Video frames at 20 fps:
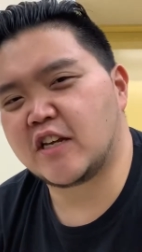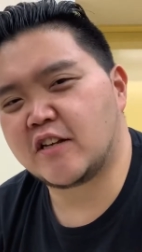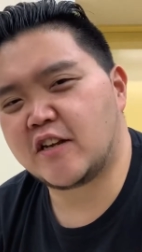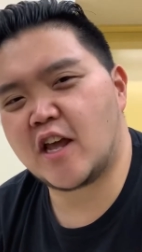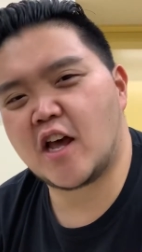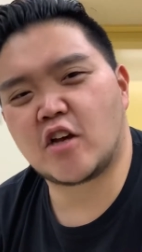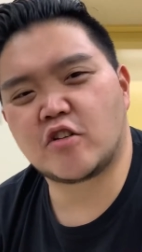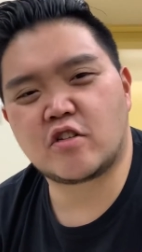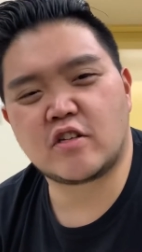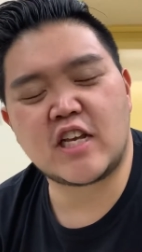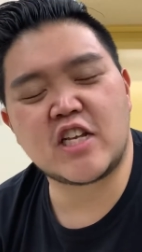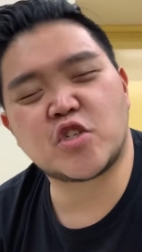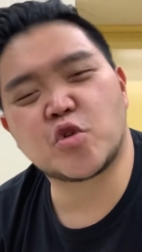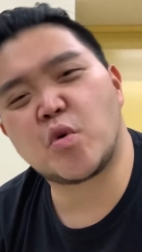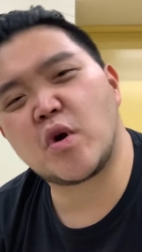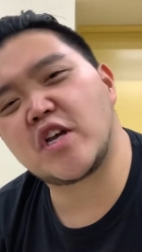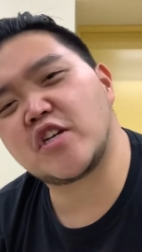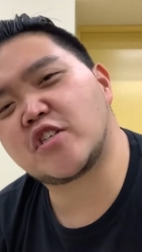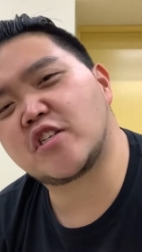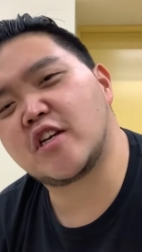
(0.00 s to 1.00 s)
Now, today's
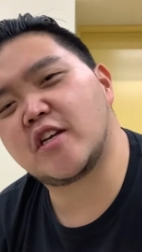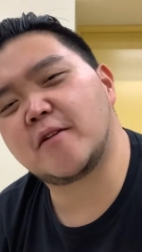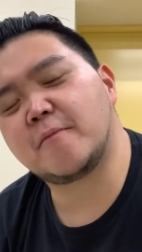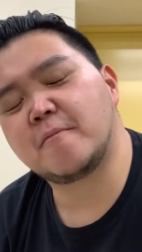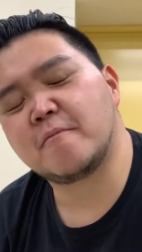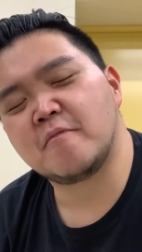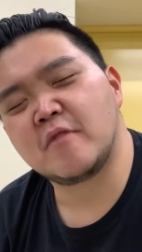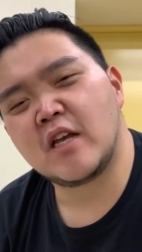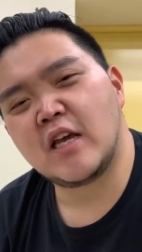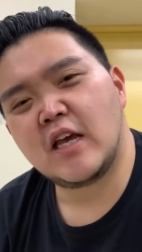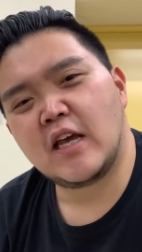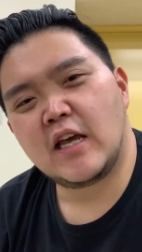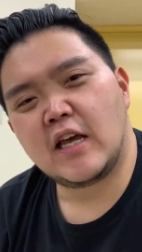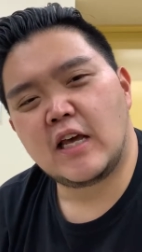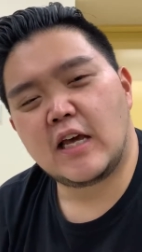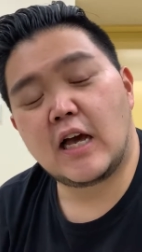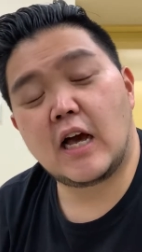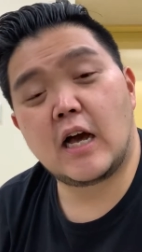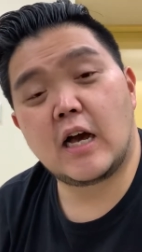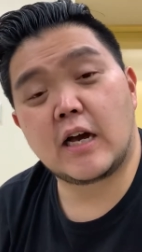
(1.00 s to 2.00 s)
question
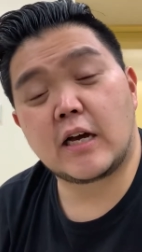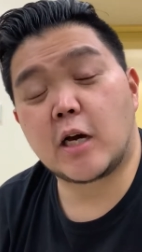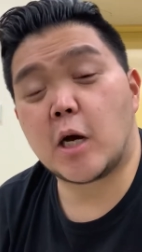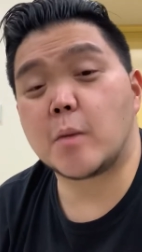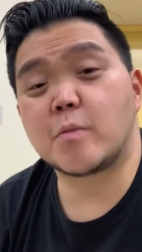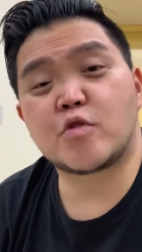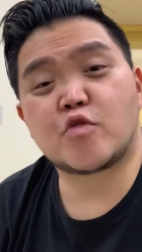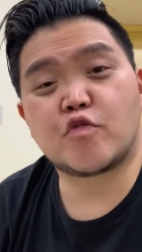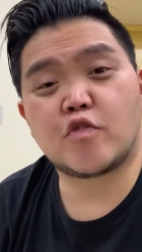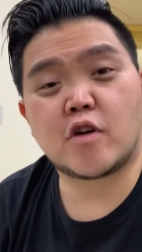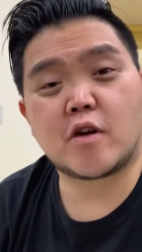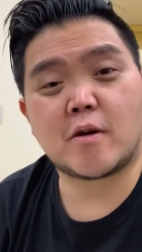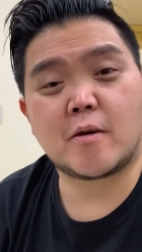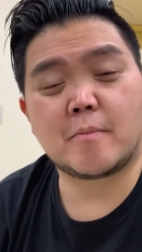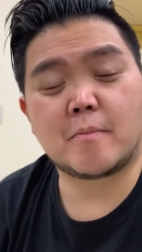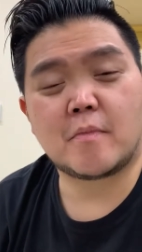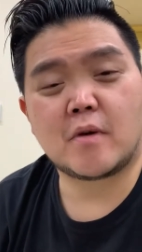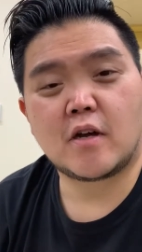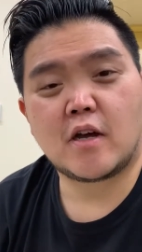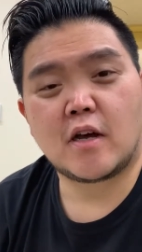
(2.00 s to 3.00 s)
comes
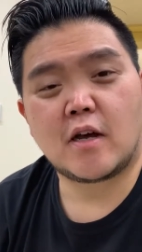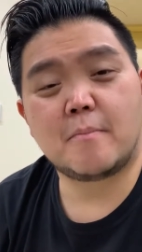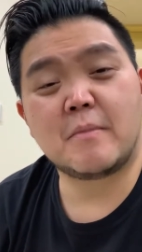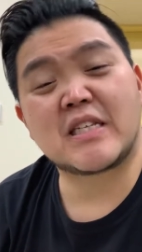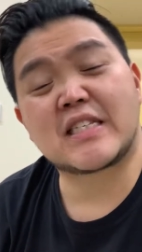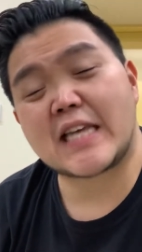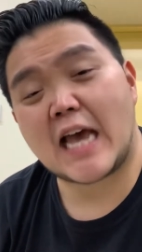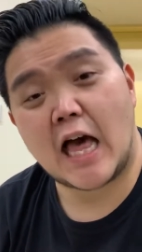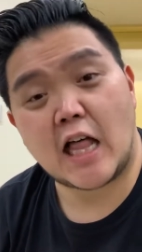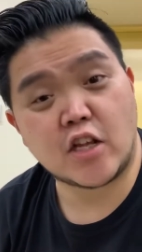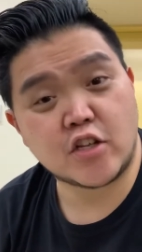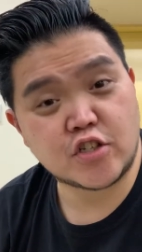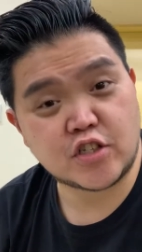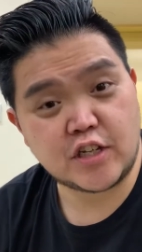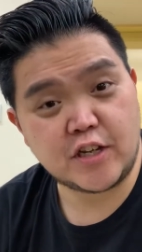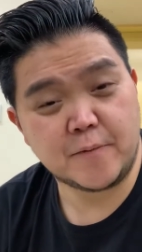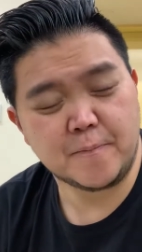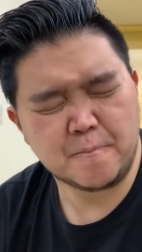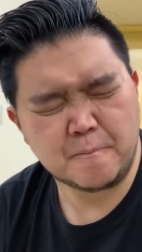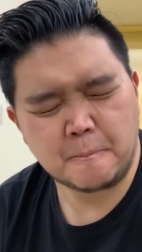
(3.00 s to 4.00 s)
from Miss
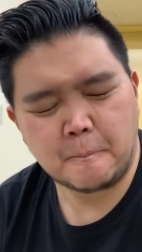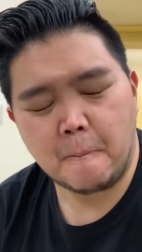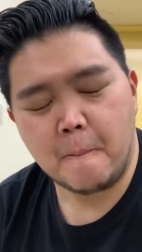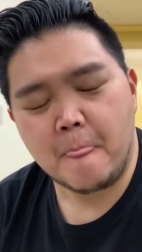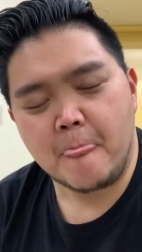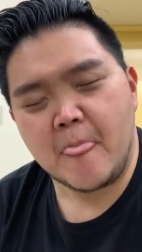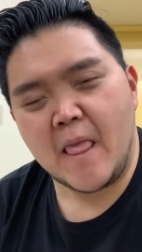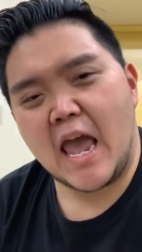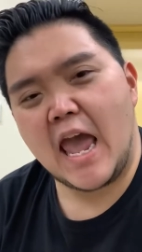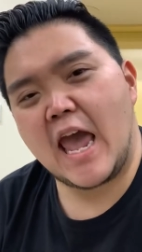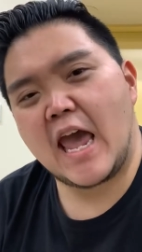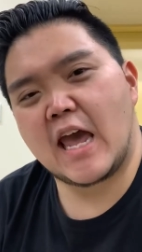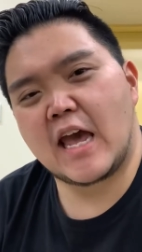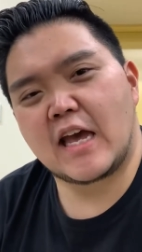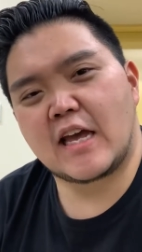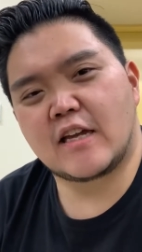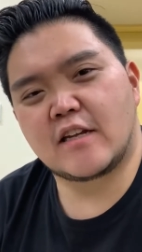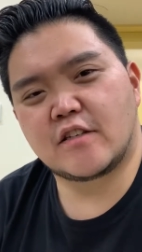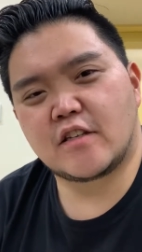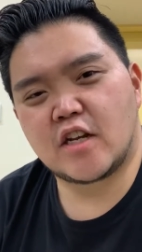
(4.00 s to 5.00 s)
Alison,
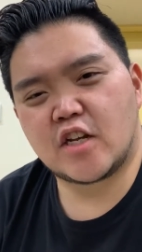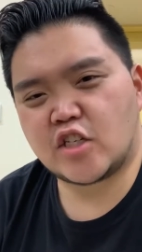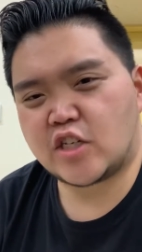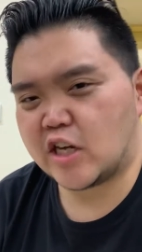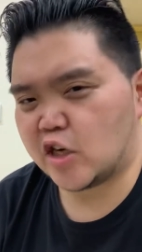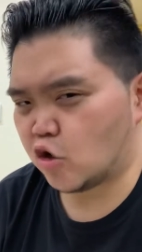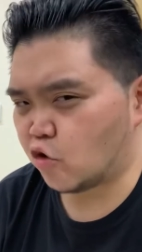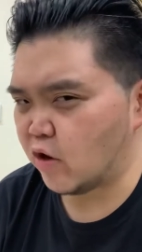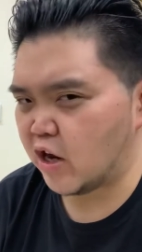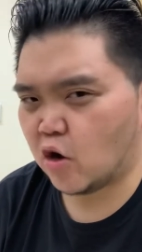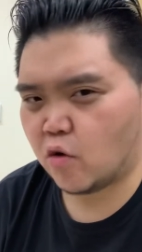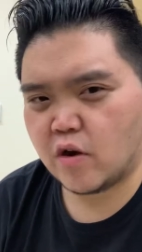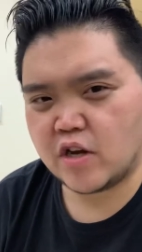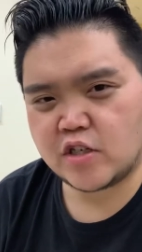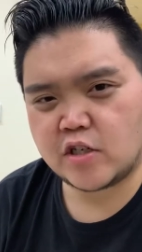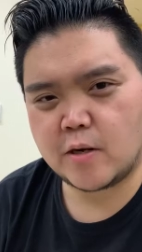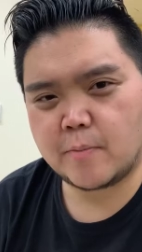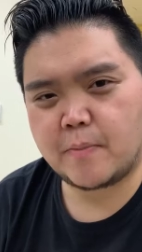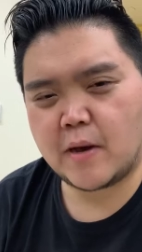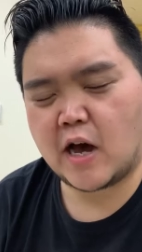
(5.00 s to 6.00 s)
and she had a great
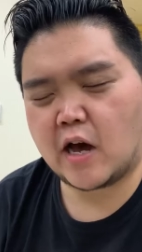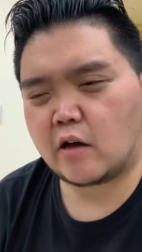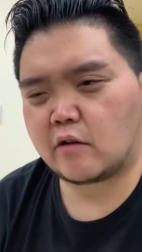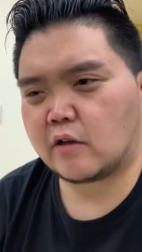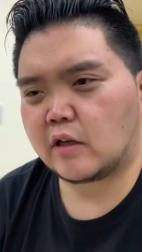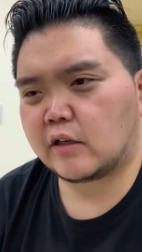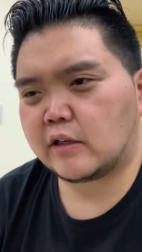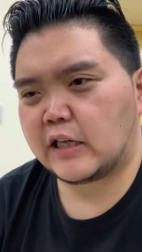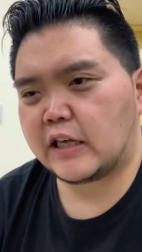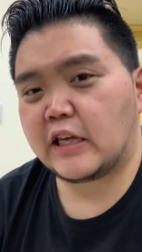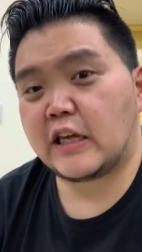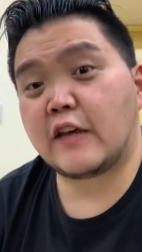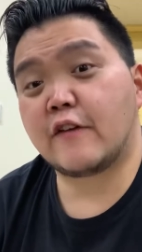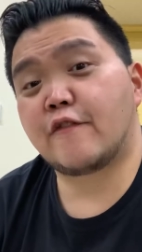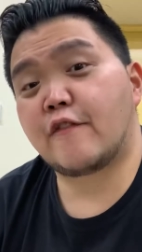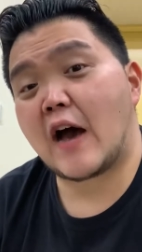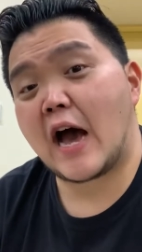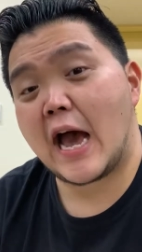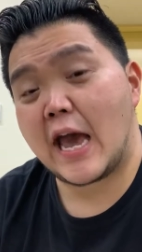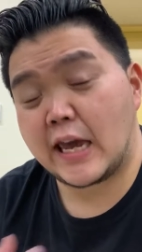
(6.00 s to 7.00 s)
question about if
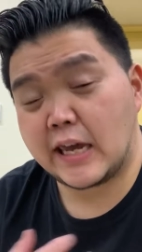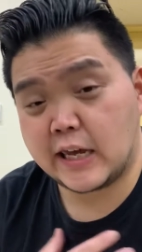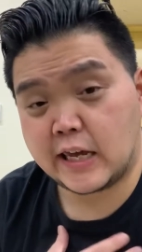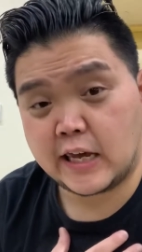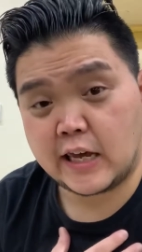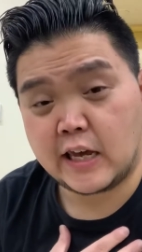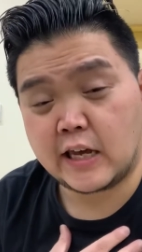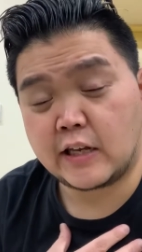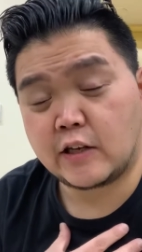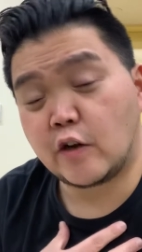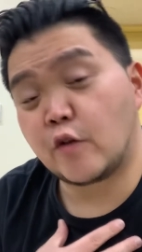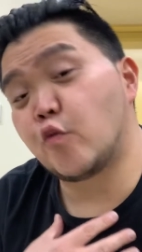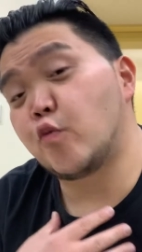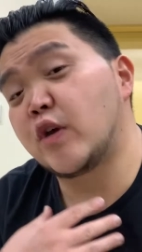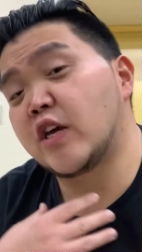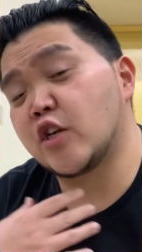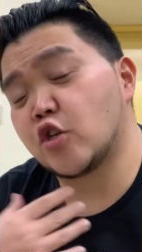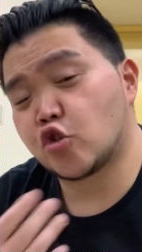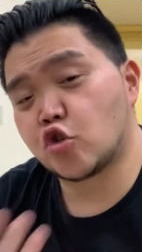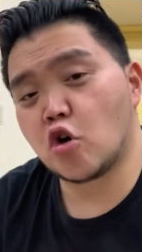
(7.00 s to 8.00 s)
we
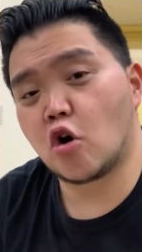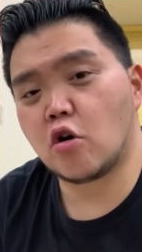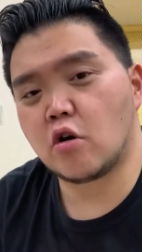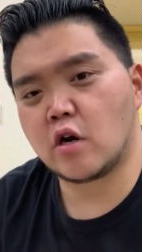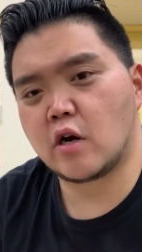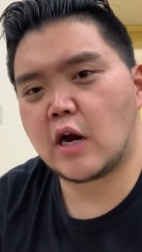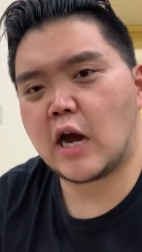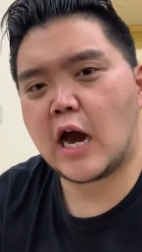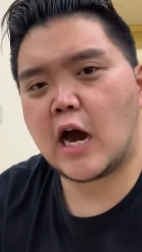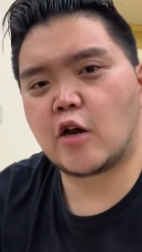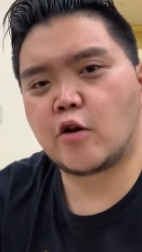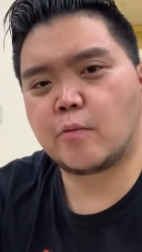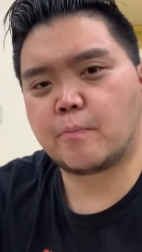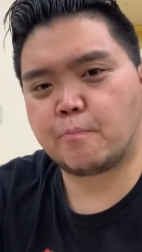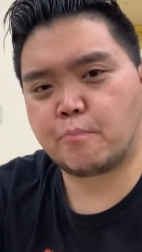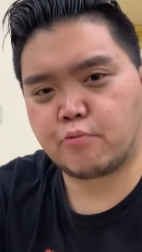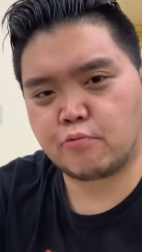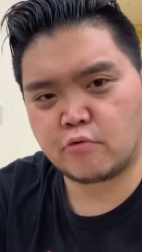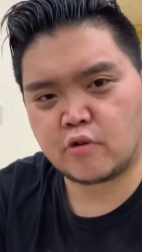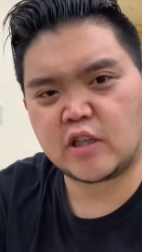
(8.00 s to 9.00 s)
can show her how to
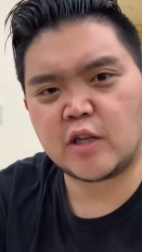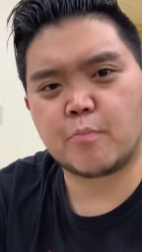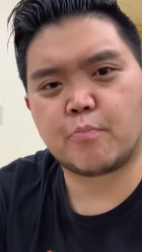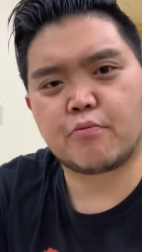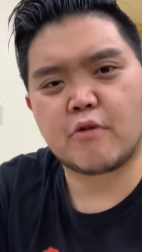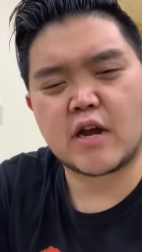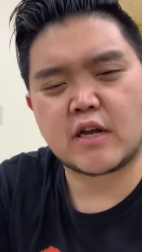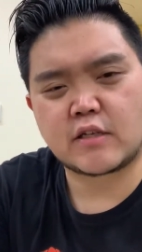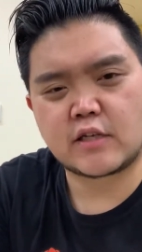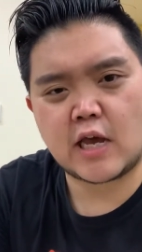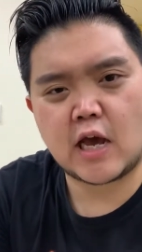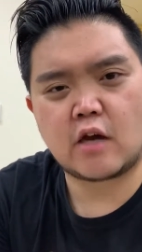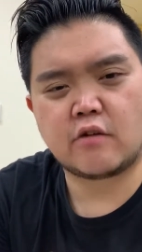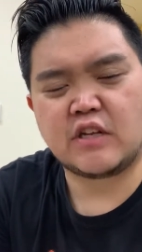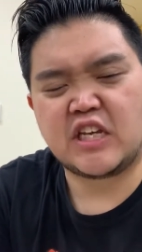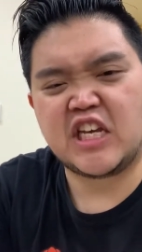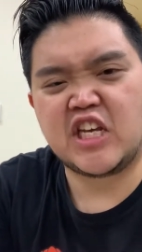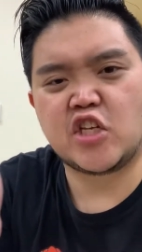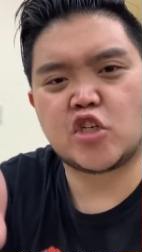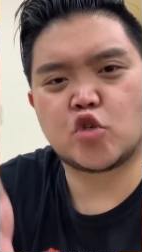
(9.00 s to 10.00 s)
really break down
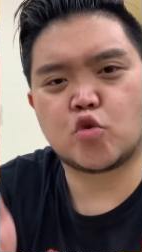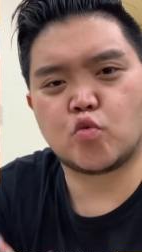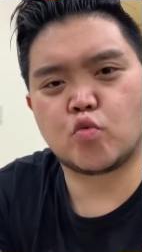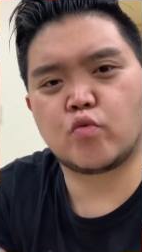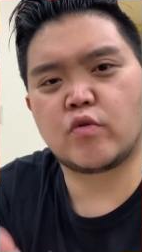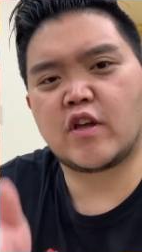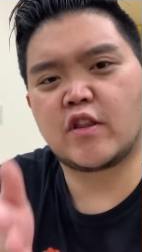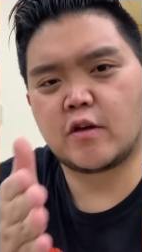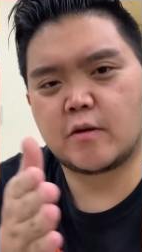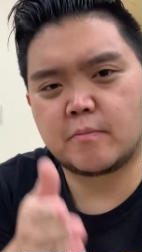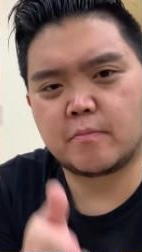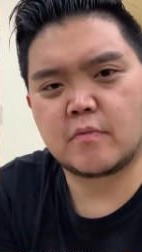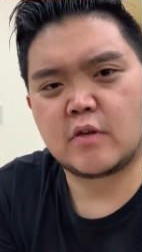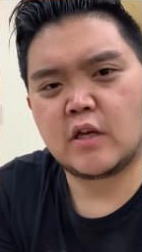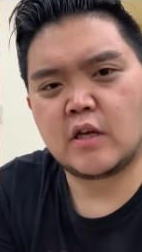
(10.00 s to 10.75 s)
each rhythm